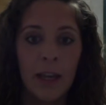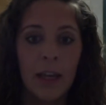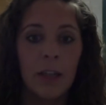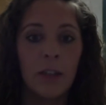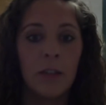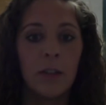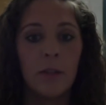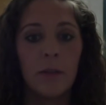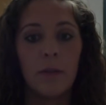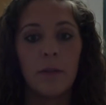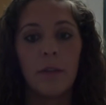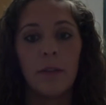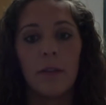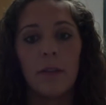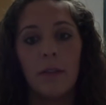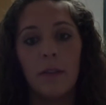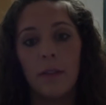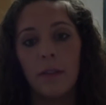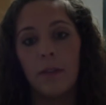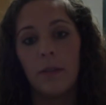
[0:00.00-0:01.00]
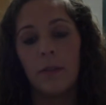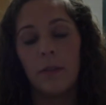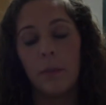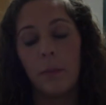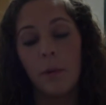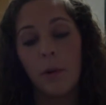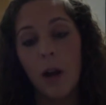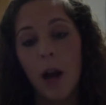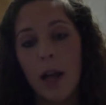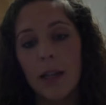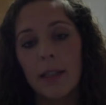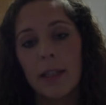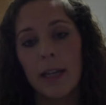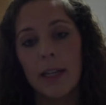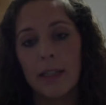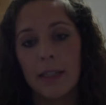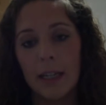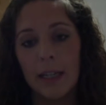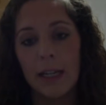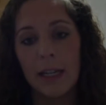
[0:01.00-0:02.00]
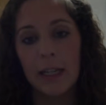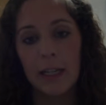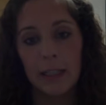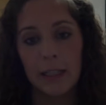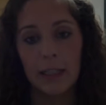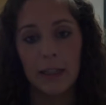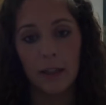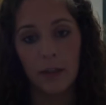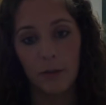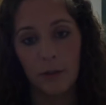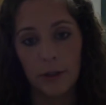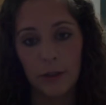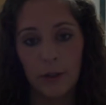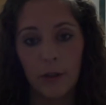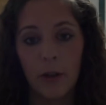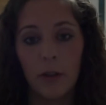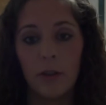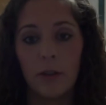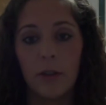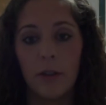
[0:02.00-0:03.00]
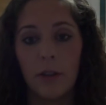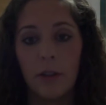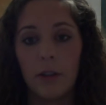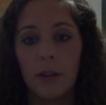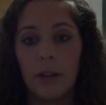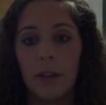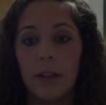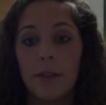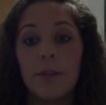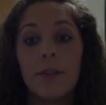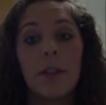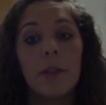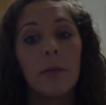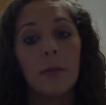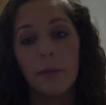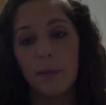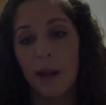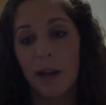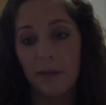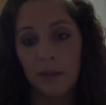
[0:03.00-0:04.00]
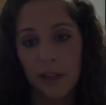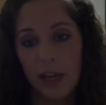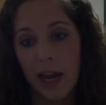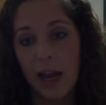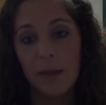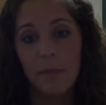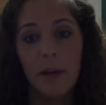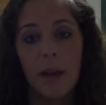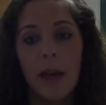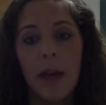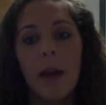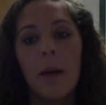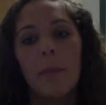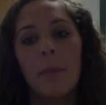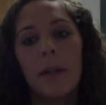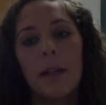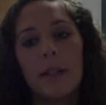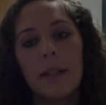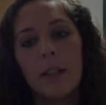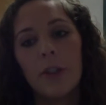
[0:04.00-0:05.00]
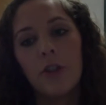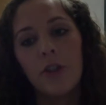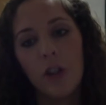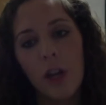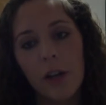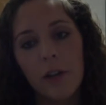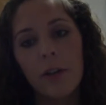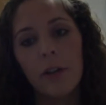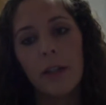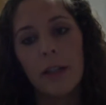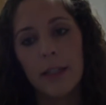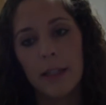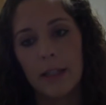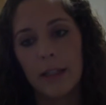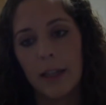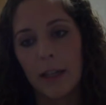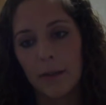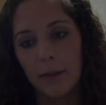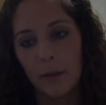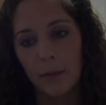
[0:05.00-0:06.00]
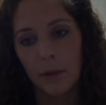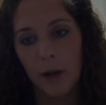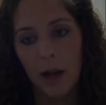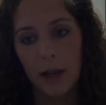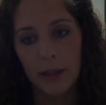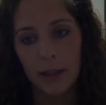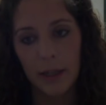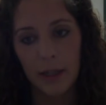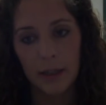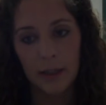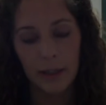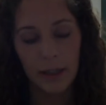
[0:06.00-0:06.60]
So the process to getting to this result took a considerable amount of time, but it's a generally successful process